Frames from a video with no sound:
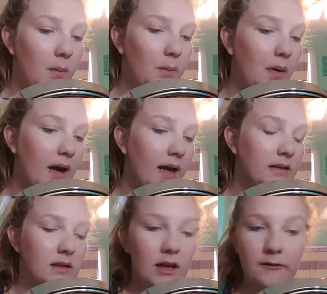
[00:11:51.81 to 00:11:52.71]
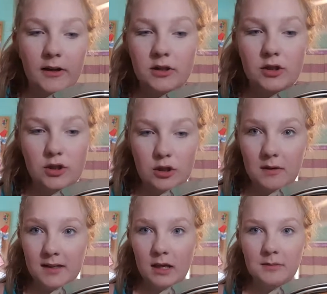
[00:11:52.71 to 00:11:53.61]
But if I do
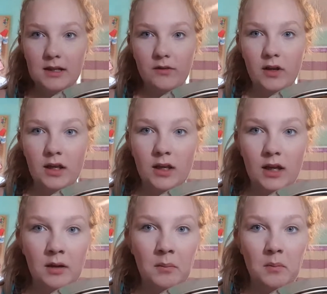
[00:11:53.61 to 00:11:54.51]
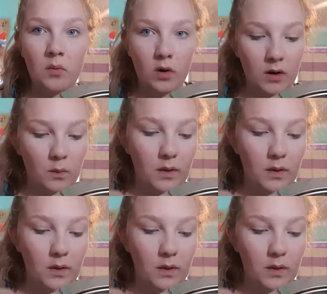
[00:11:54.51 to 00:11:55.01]
end up giving it more